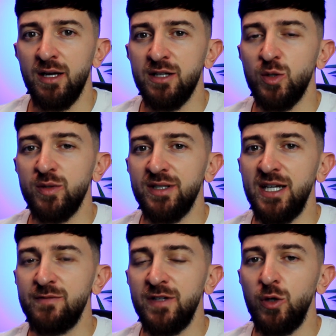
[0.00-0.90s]
So in
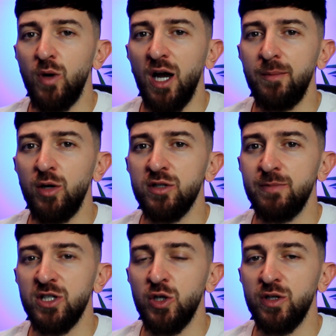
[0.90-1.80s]
today's video, I'm going
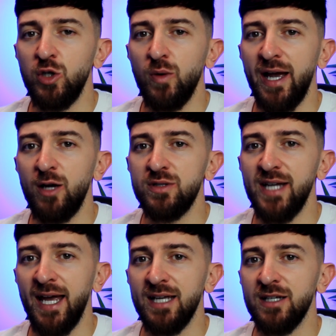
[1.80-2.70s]
to be showing you how
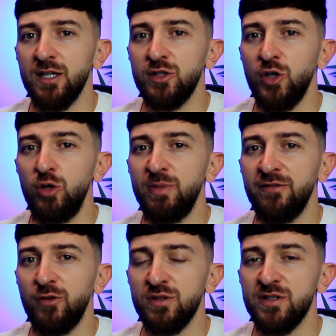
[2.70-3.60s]
to add Adobe
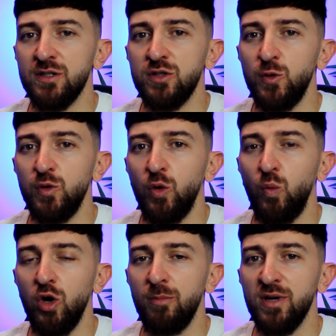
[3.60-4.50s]
Fonts to your
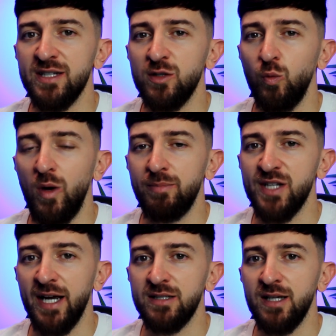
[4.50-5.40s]
WordPress
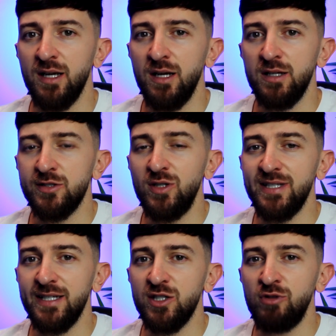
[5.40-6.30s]
website. So
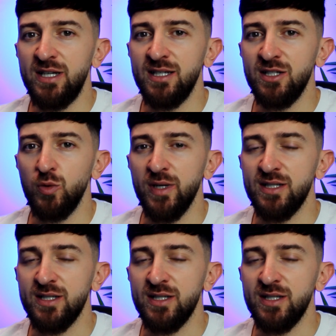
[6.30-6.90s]
let's get straight into